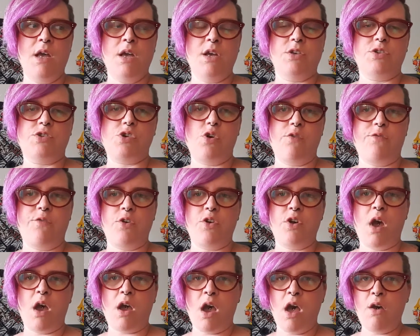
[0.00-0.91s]
So if you're
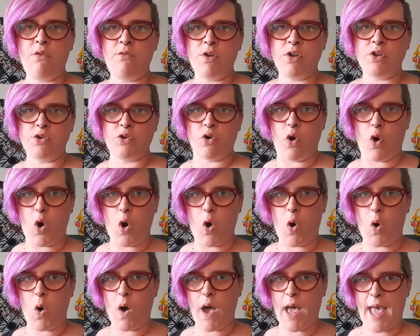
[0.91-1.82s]
not covering your
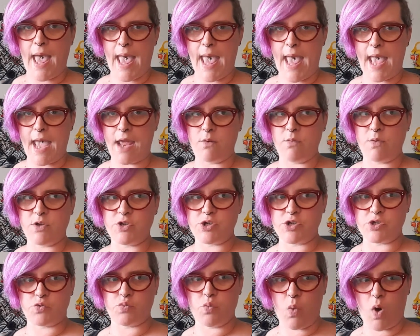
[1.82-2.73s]
whole head with
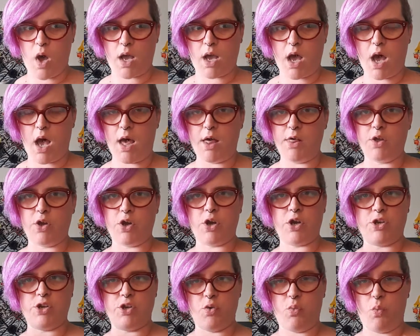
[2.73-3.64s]
just one color
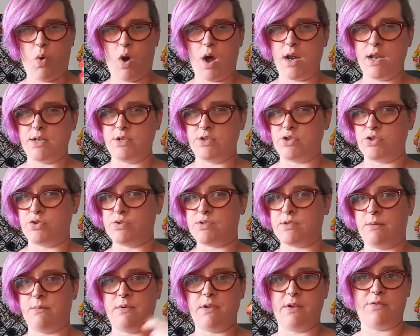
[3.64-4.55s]
and you want to do
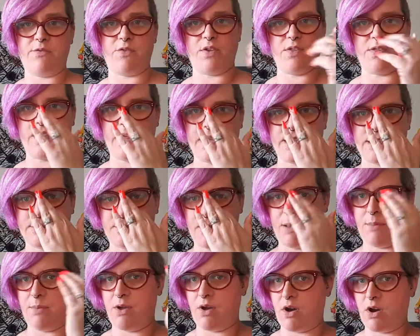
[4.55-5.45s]
some different things,
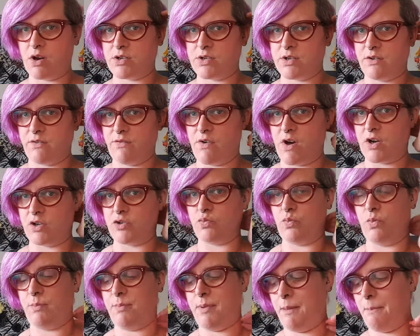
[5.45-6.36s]
maybe Arctic Fox
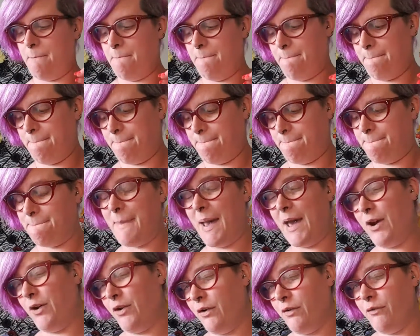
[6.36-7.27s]
would be
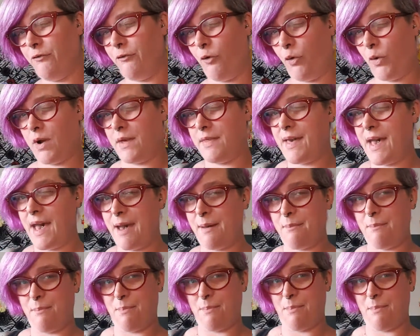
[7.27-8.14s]
better for that.